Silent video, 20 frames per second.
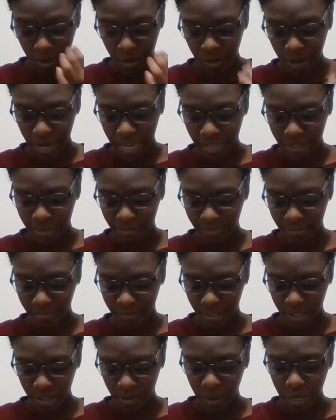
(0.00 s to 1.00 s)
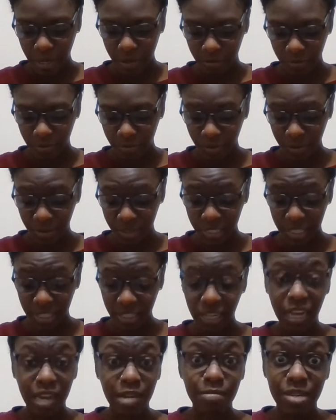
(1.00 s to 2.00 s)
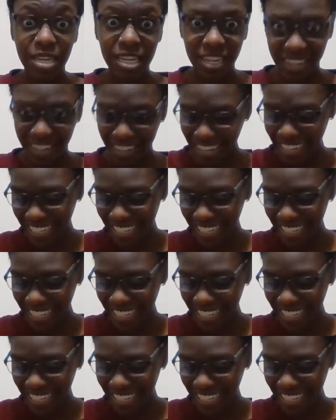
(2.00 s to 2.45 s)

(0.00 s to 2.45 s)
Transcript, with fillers: Okay, right, focusing. I'm here.